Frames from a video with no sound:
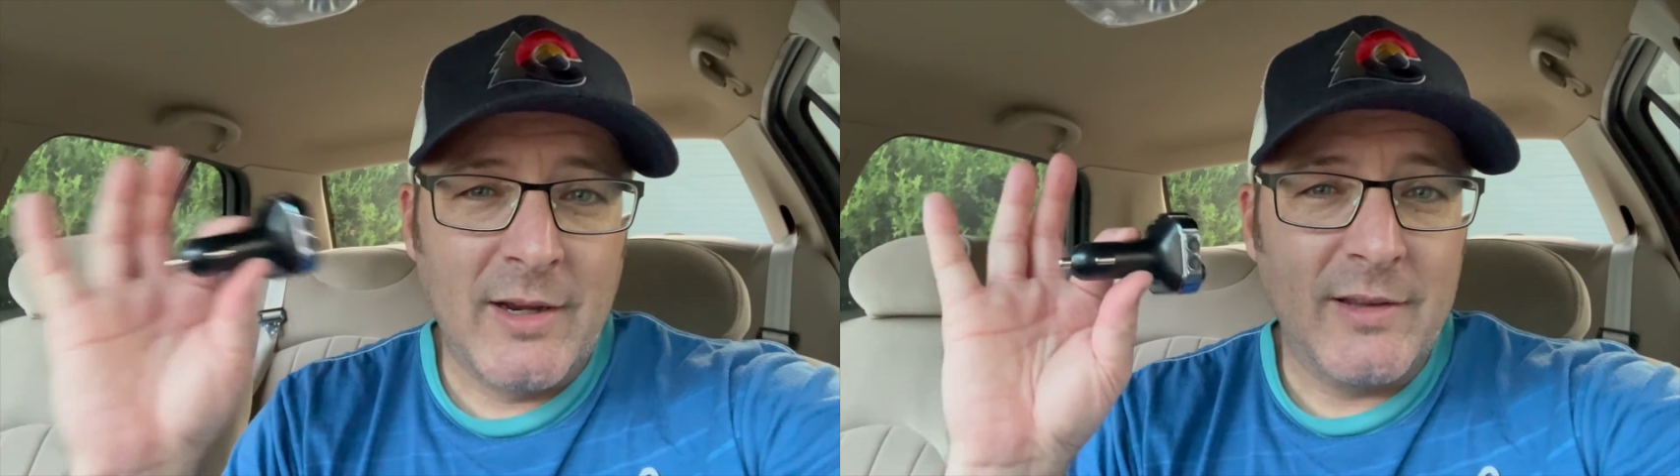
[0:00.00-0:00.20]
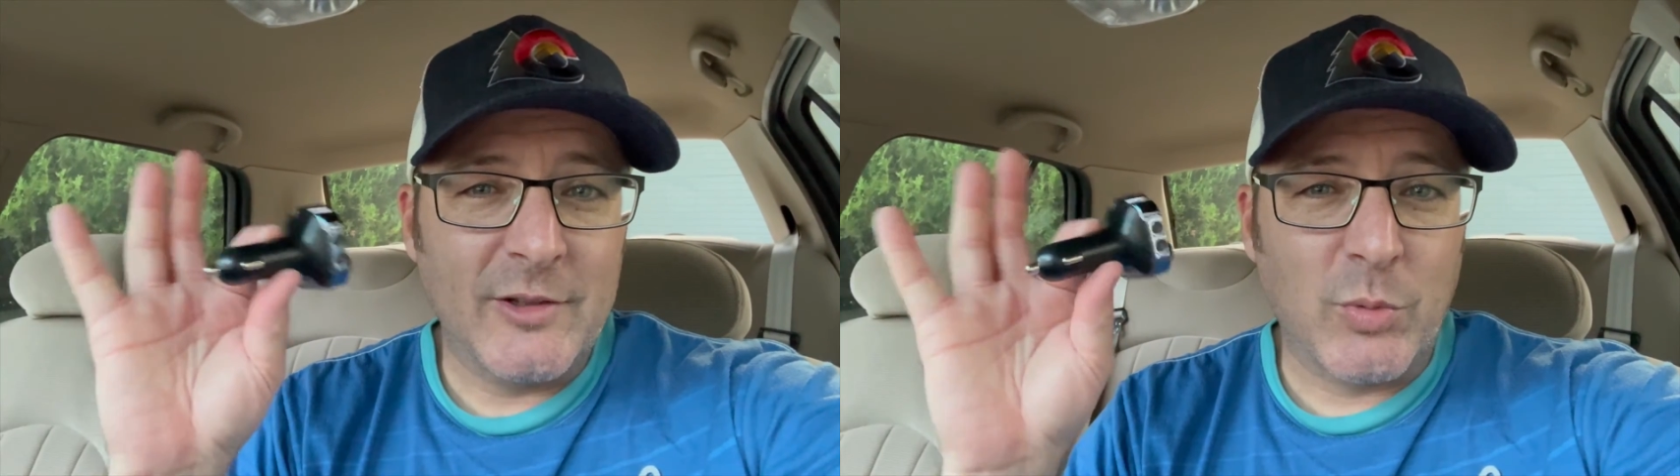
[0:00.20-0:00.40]

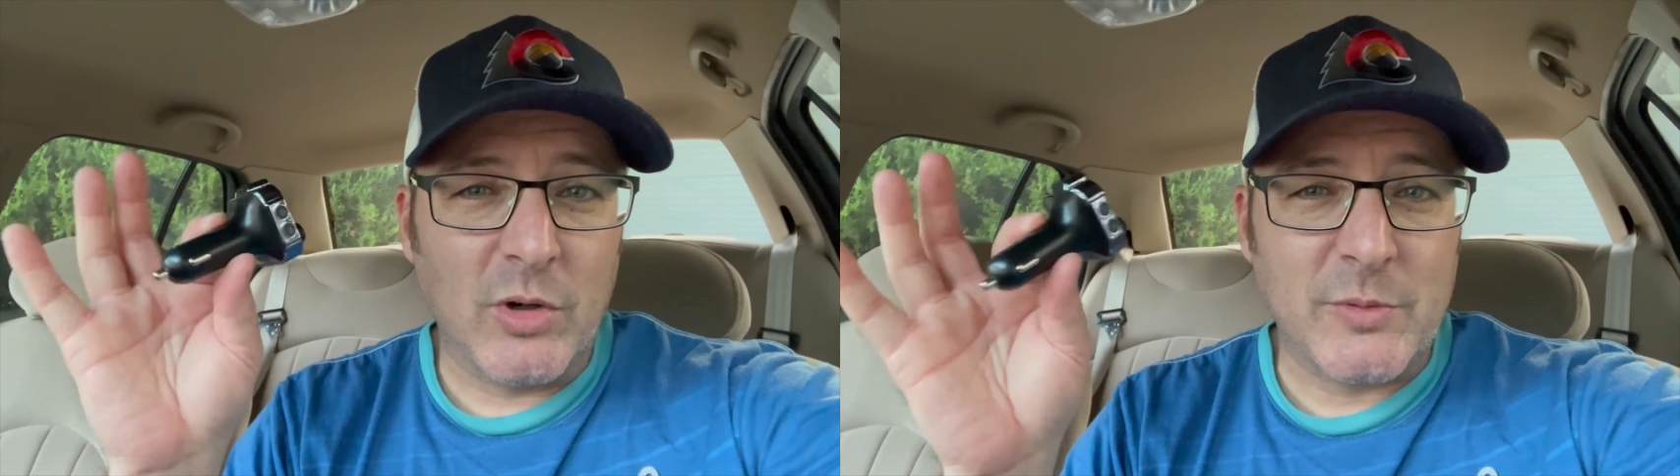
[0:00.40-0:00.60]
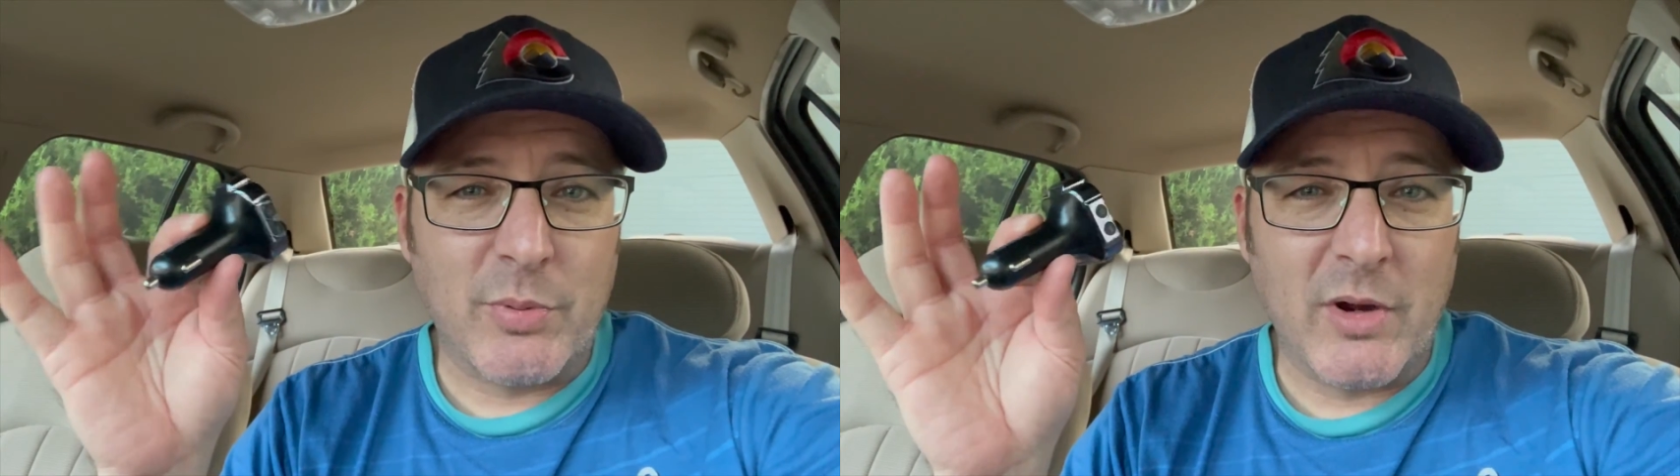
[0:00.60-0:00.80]
this
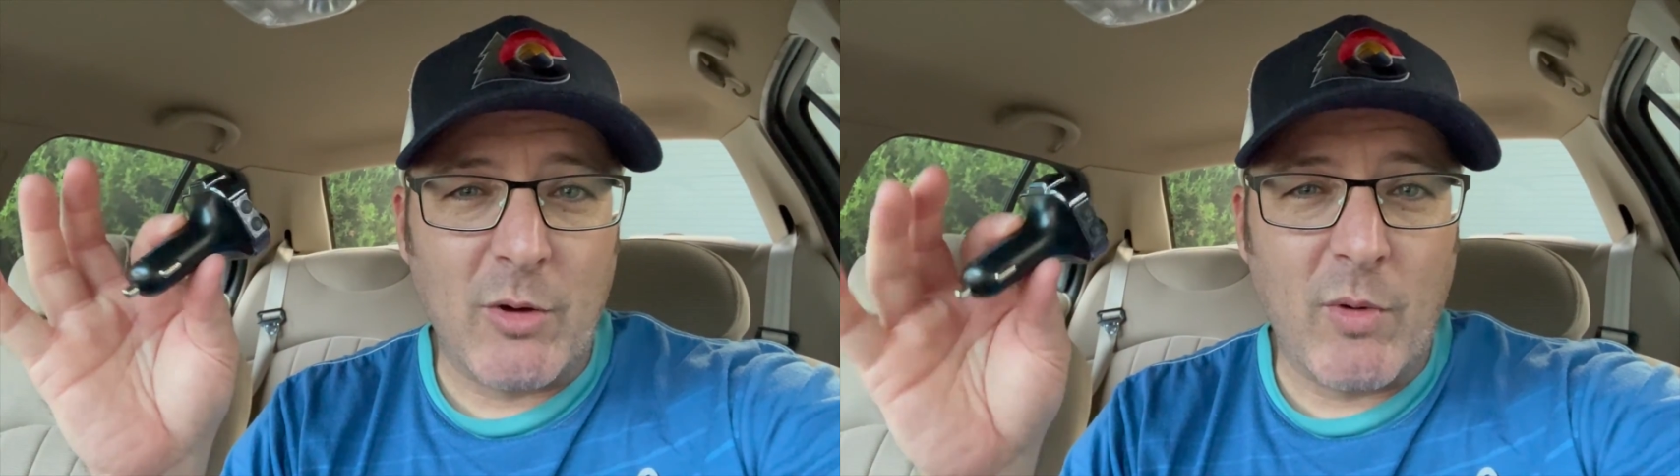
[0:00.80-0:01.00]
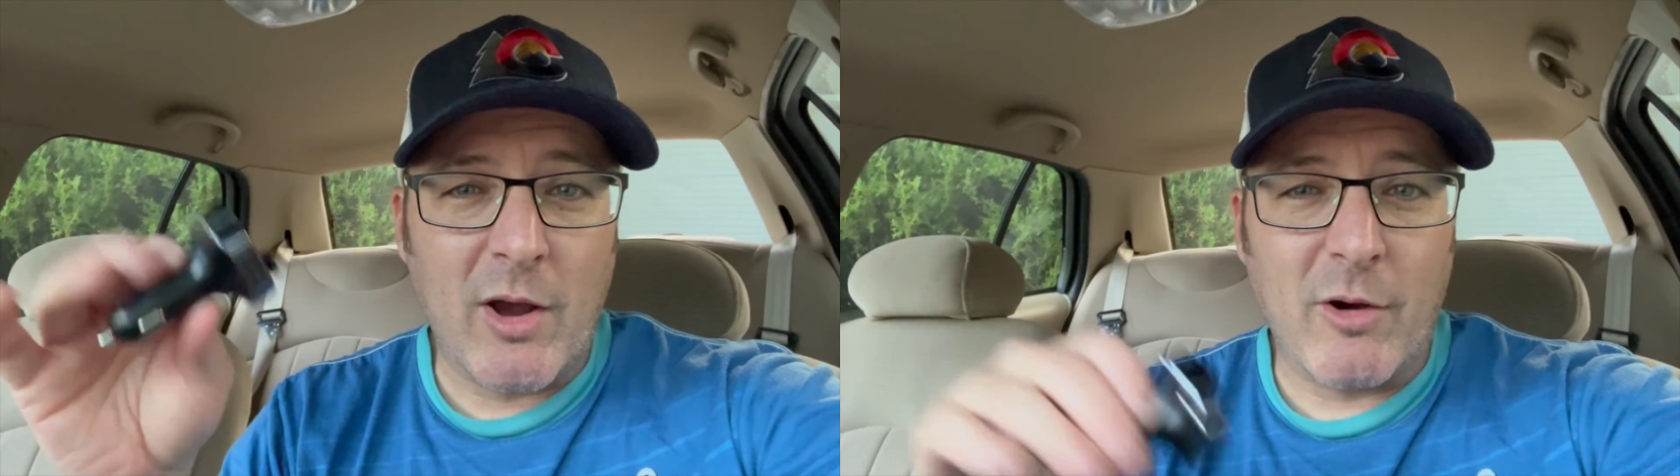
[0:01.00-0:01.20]
works pretty
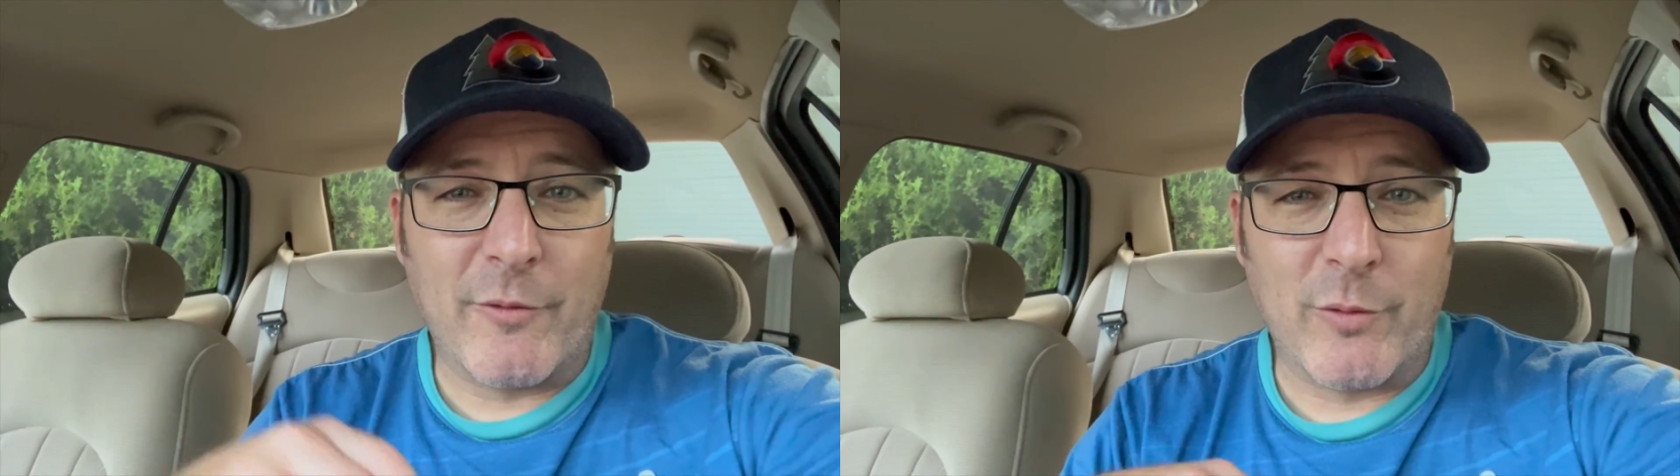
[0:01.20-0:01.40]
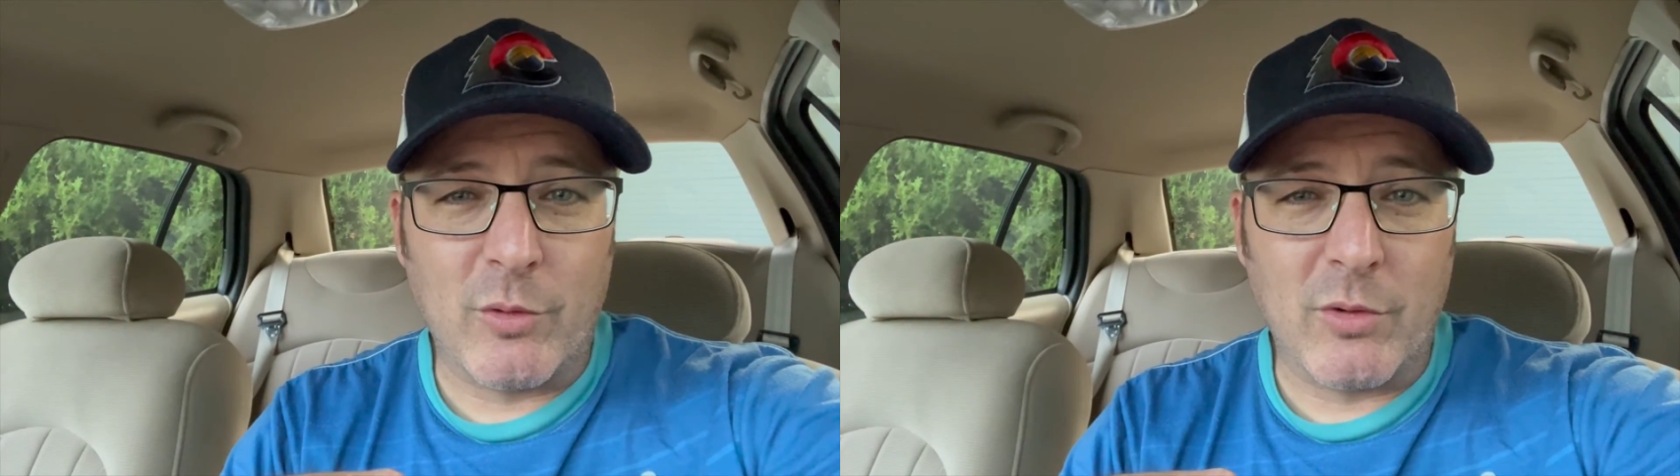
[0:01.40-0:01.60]
well
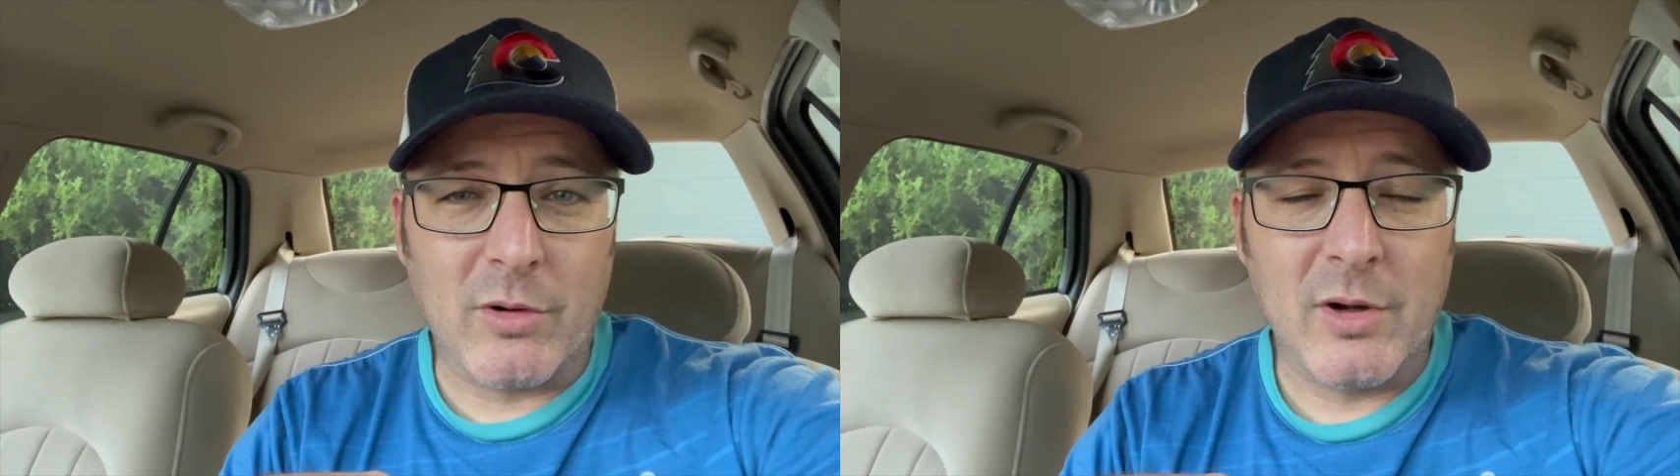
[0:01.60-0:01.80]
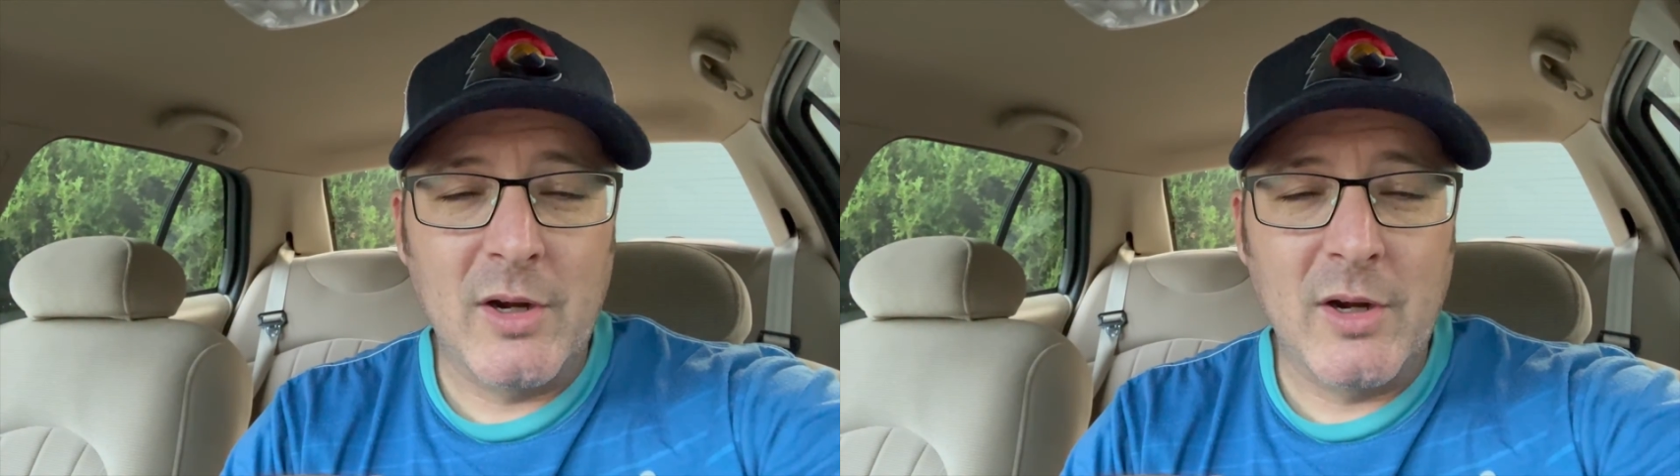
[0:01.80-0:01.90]
for